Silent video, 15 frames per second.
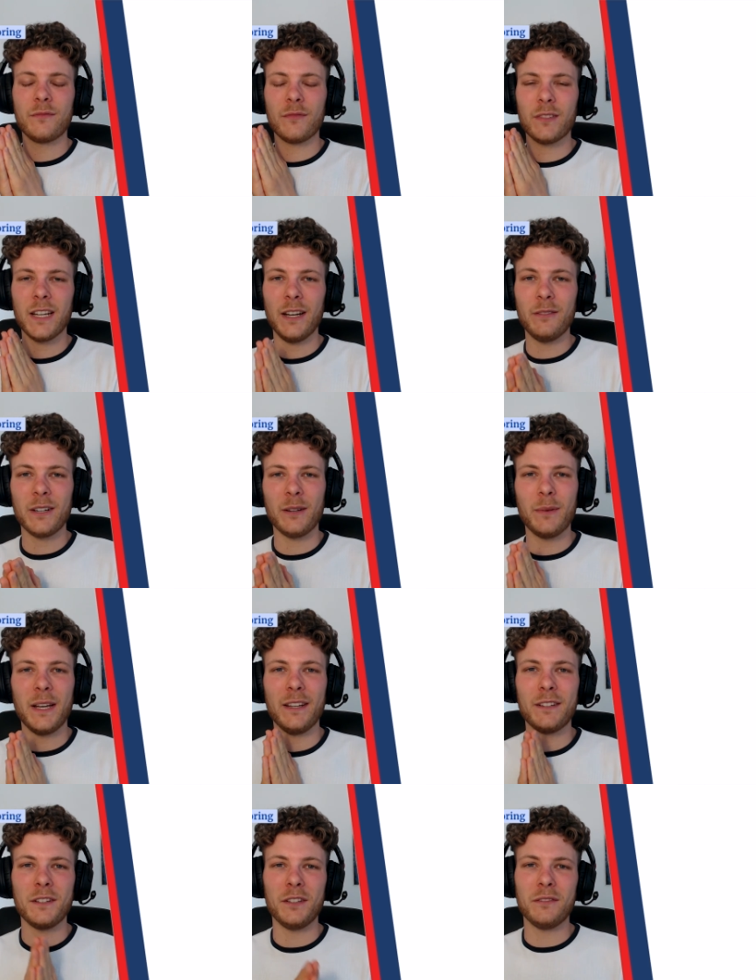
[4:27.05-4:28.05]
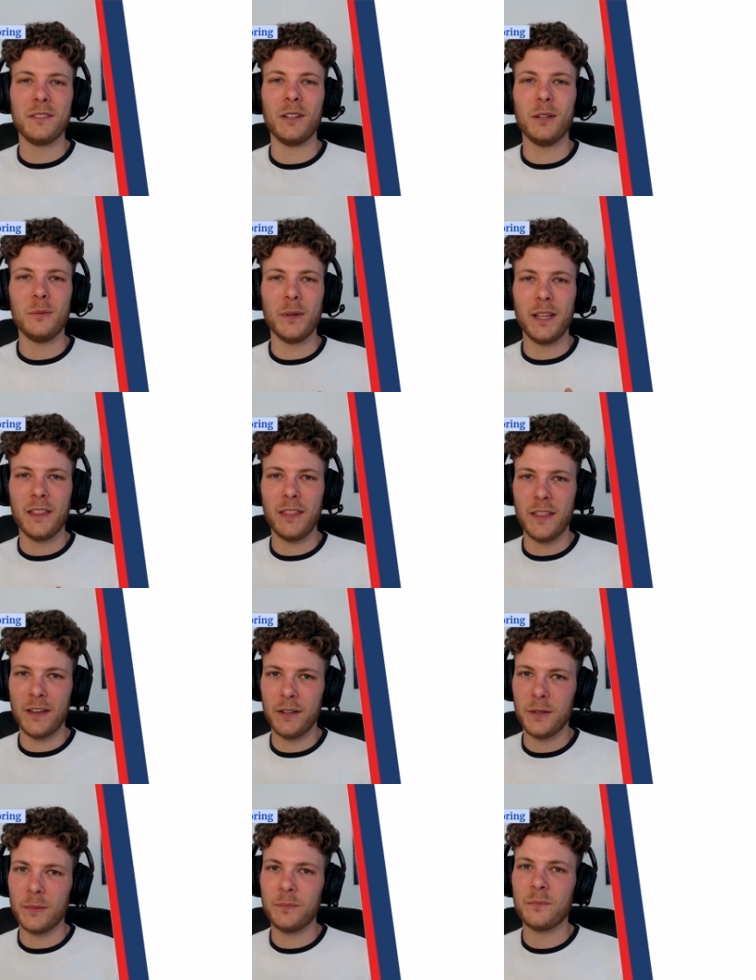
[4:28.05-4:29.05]
I recommend you follow me
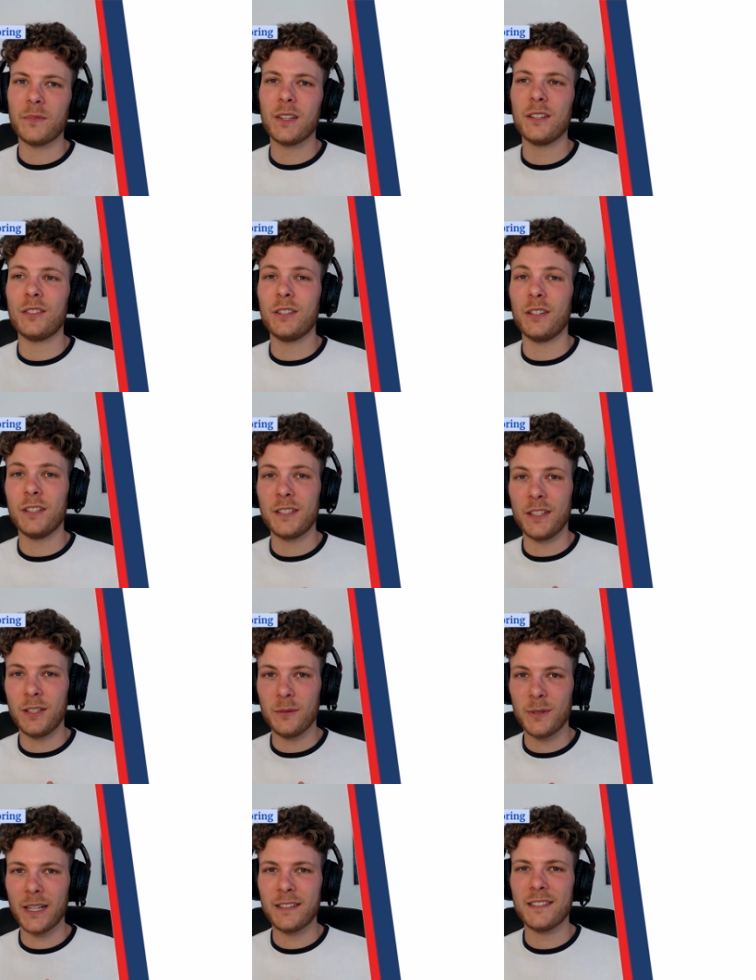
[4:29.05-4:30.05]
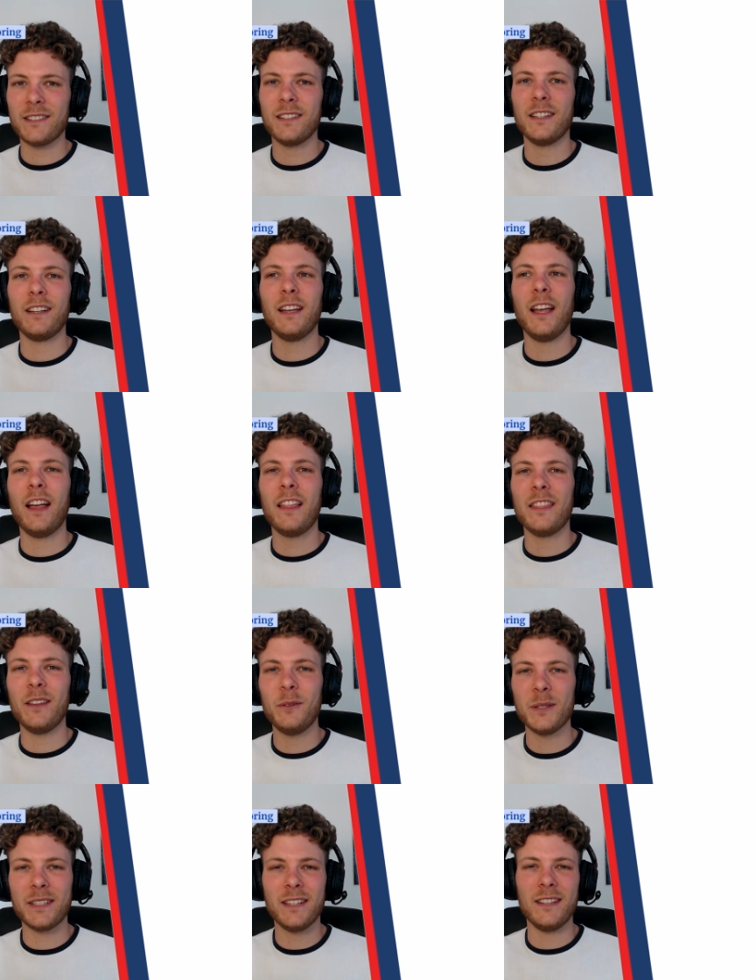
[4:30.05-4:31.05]
there to continue practicing.
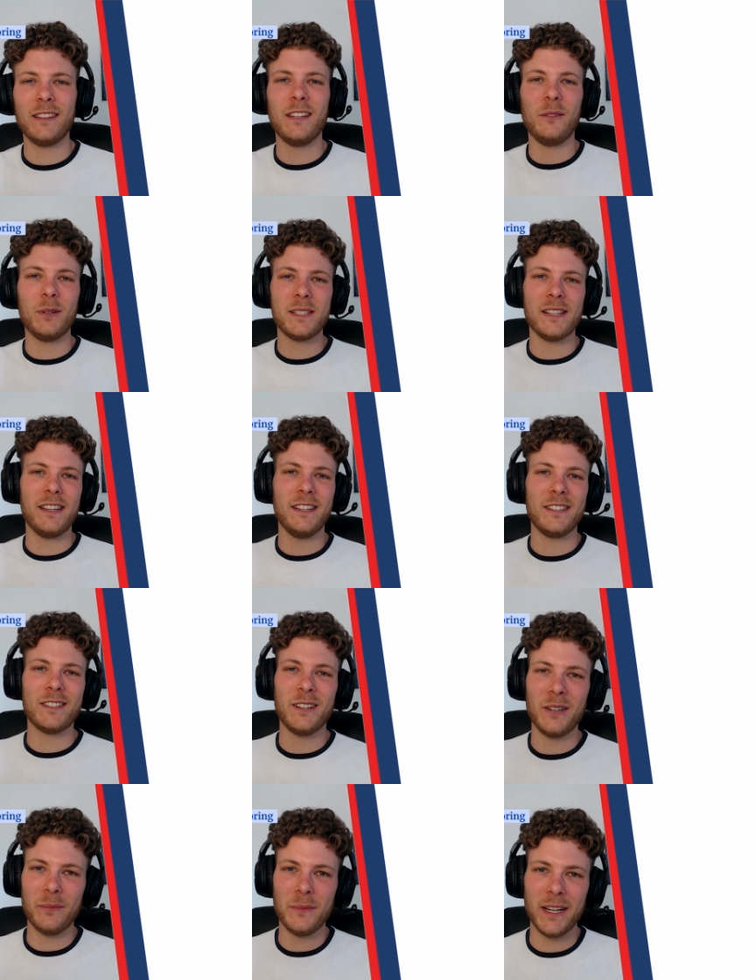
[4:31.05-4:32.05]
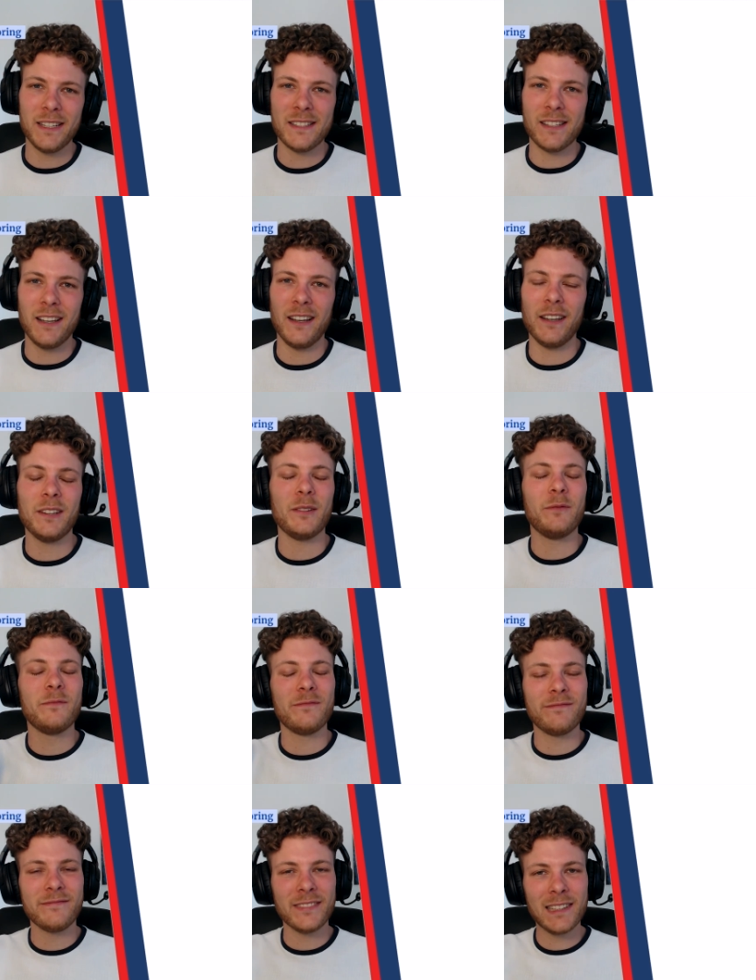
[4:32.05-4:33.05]
That was it on my side.
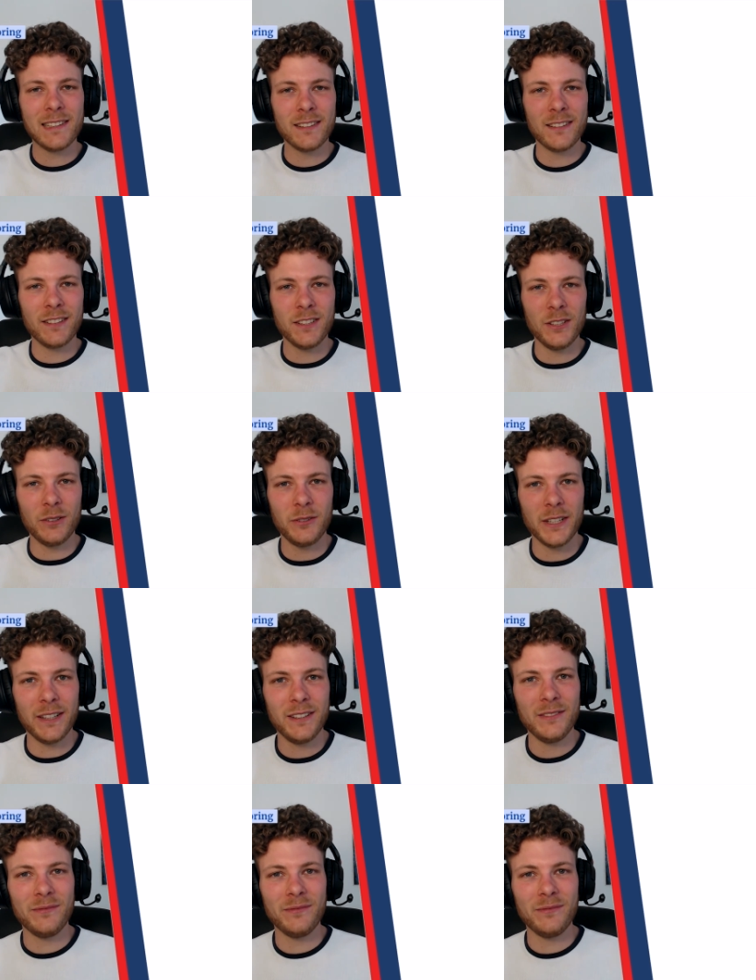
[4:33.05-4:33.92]
Uriel.